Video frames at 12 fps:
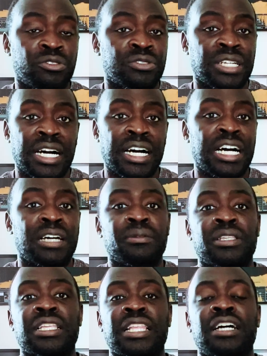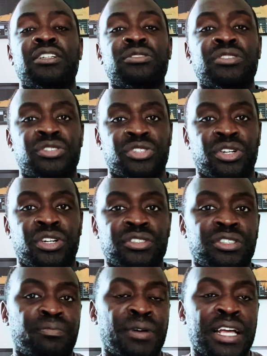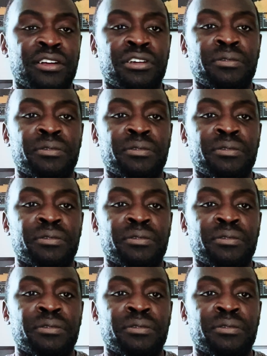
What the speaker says: time and allow you to charge your battery,